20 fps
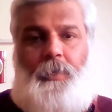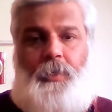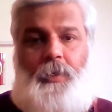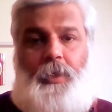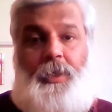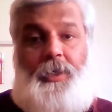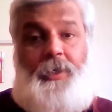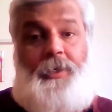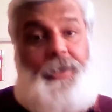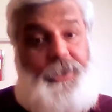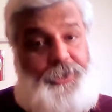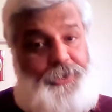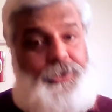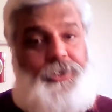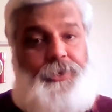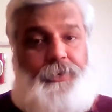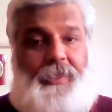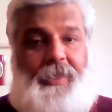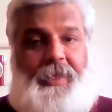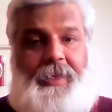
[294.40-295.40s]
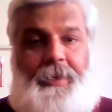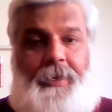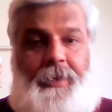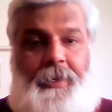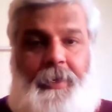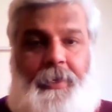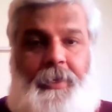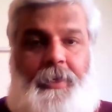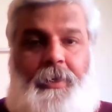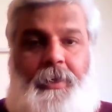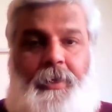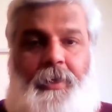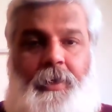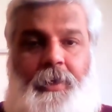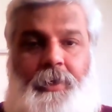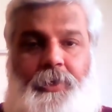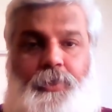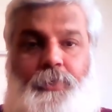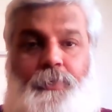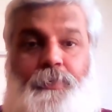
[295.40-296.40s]
in addition to that
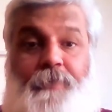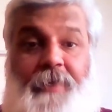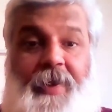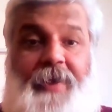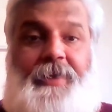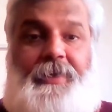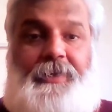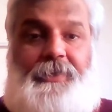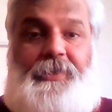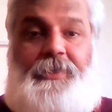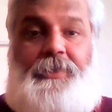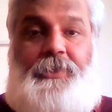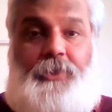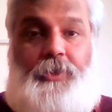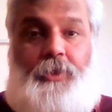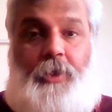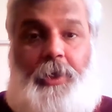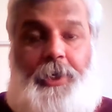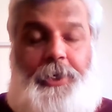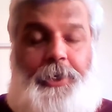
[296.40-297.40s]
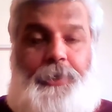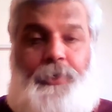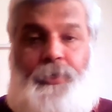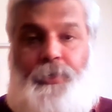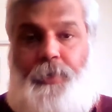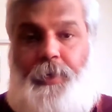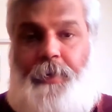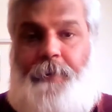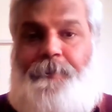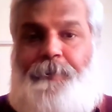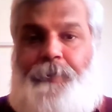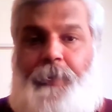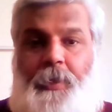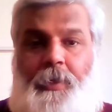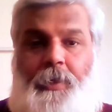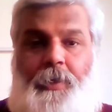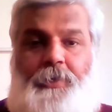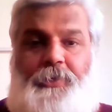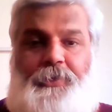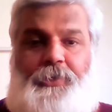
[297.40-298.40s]
to practice in solitude.
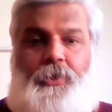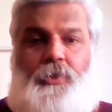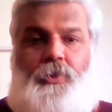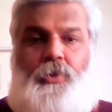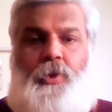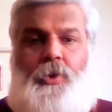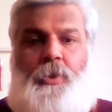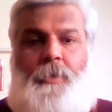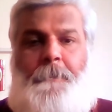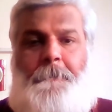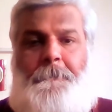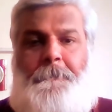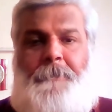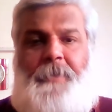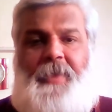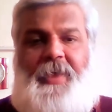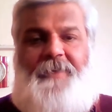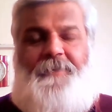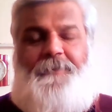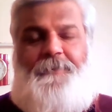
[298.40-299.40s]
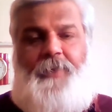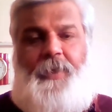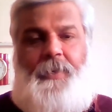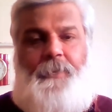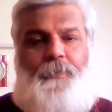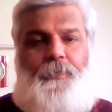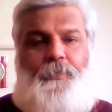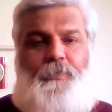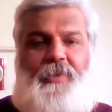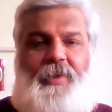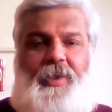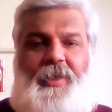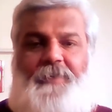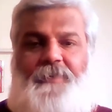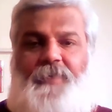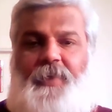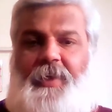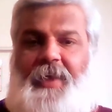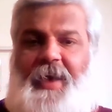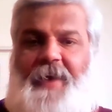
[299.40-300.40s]
So if
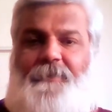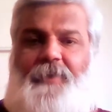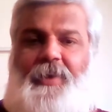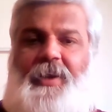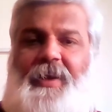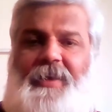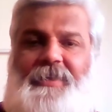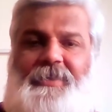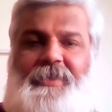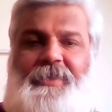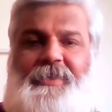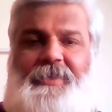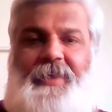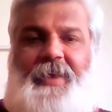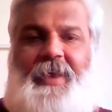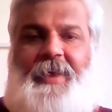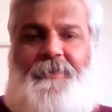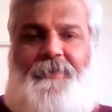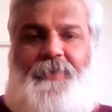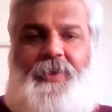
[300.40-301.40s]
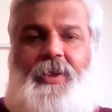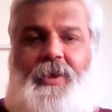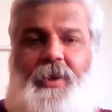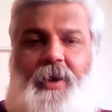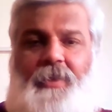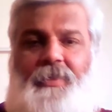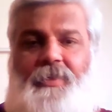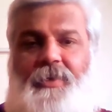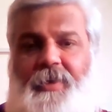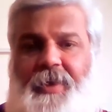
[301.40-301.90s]
we have classes every other